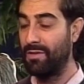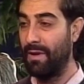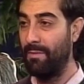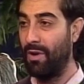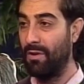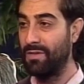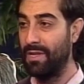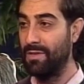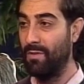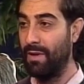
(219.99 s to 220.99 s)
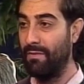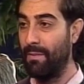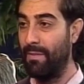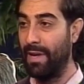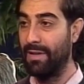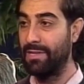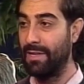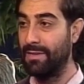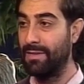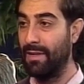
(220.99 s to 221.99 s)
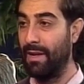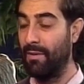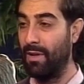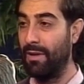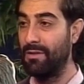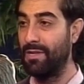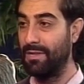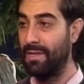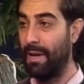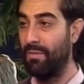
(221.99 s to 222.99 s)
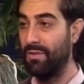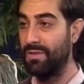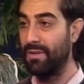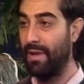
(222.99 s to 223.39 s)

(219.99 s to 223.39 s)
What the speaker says: trade policy is one of the biggest and clearest examples.